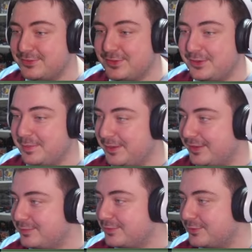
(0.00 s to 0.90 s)
sorry about
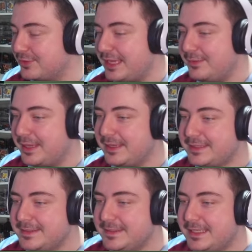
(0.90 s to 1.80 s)
that folks. Anyway,
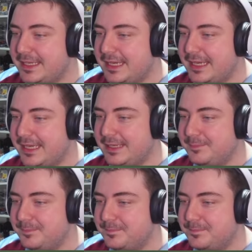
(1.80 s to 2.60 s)
um,